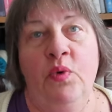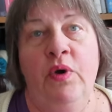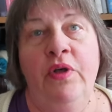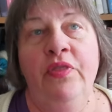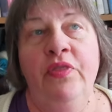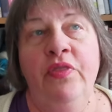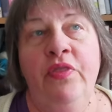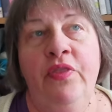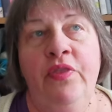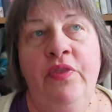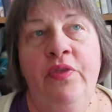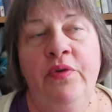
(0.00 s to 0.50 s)

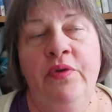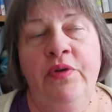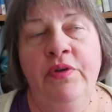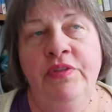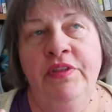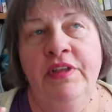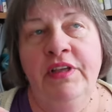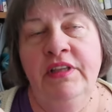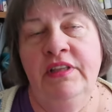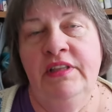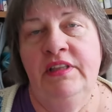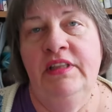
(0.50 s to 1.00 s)
one through
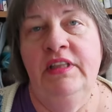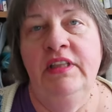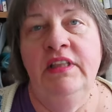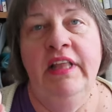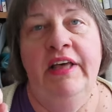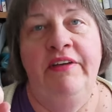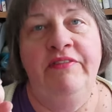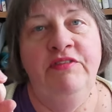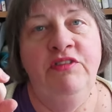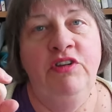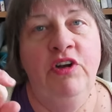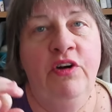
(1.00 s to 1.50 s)
the the
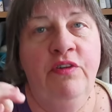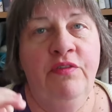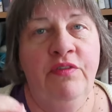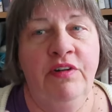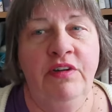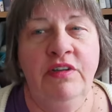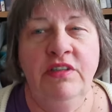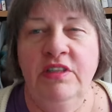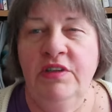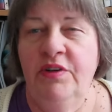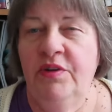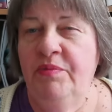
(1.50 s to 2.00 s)

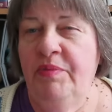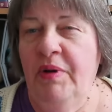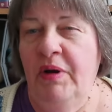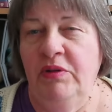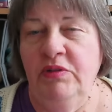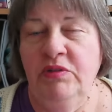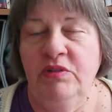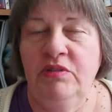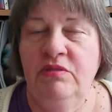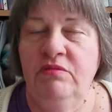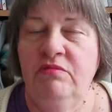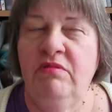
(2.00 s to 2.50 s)
leftovers are
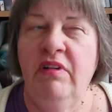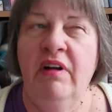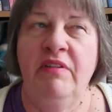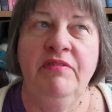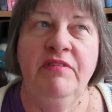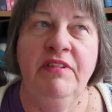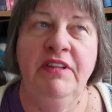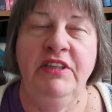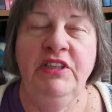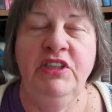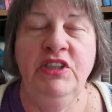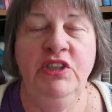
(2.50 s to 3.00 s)
about
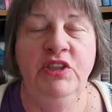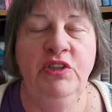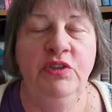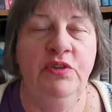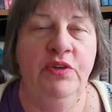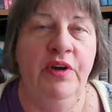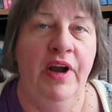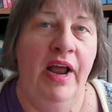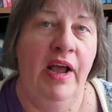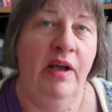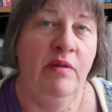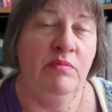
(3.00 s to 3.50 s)
roughly two
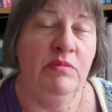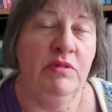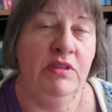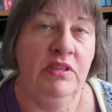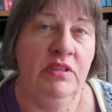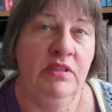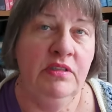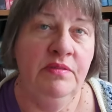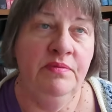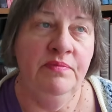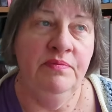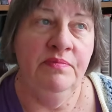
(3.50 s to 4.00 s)

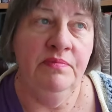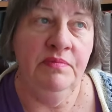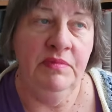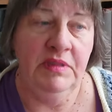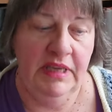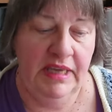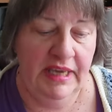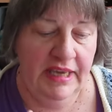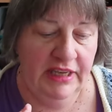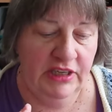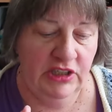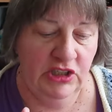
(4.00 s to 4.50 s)
grams
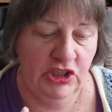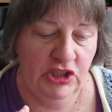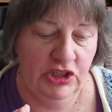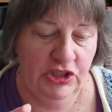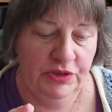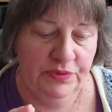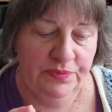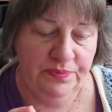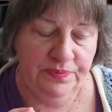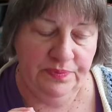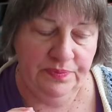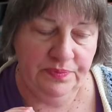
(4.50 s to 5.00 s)

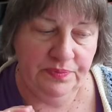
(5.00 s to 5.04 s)
each.